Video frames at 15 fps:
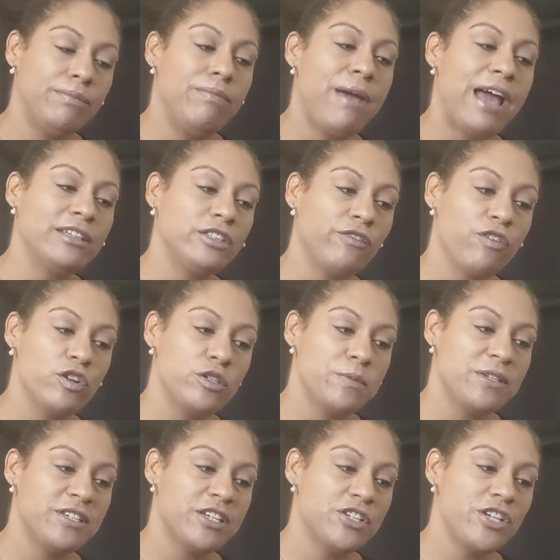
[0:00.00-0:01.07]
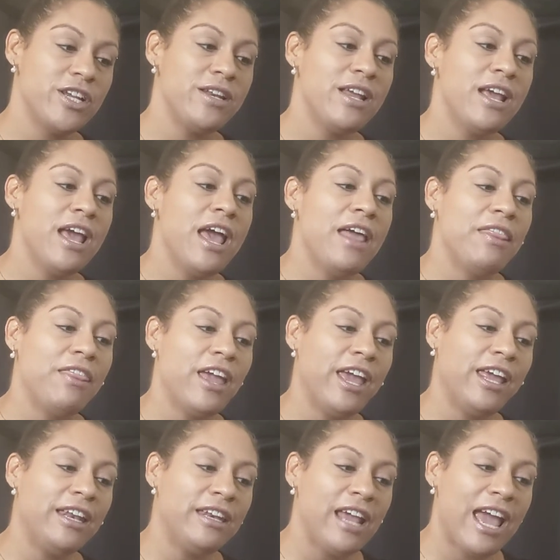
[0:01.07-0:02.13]
back to first position.
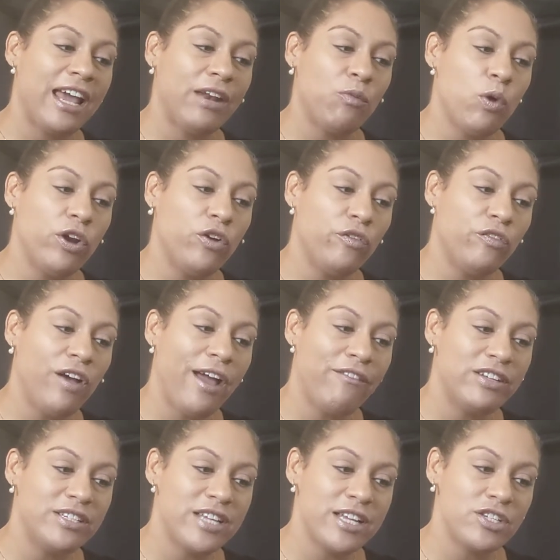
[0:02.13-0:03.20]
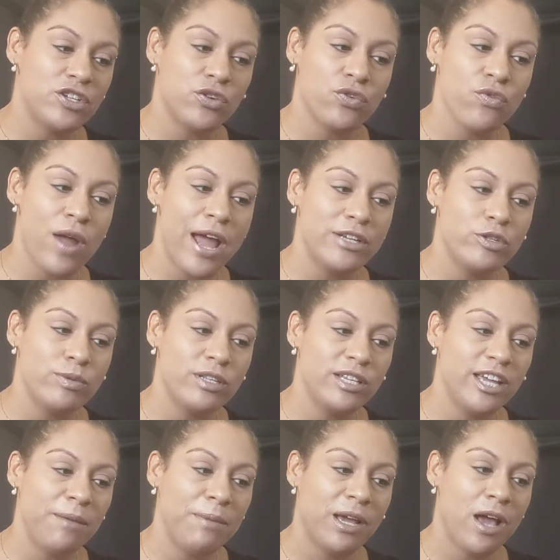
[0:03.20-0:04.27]
Then at 105 it says
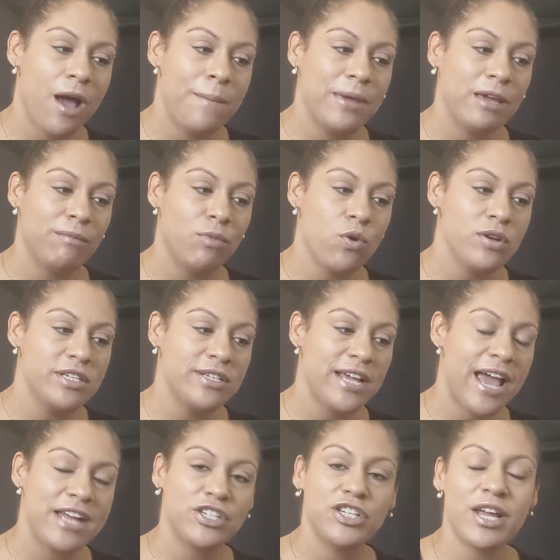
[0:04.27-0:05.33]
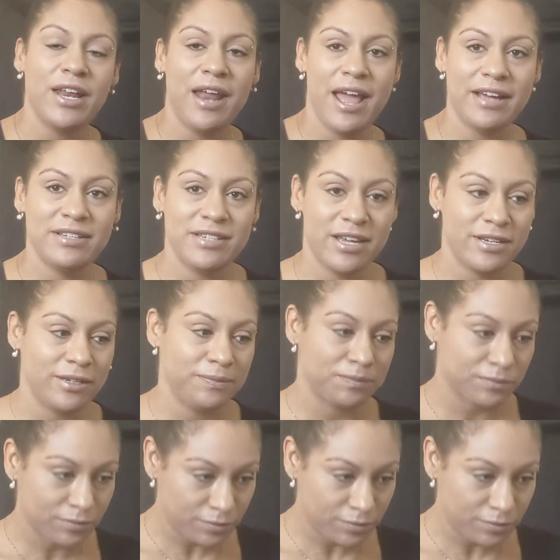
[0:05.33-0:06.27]
gradually becoming more detached and accented.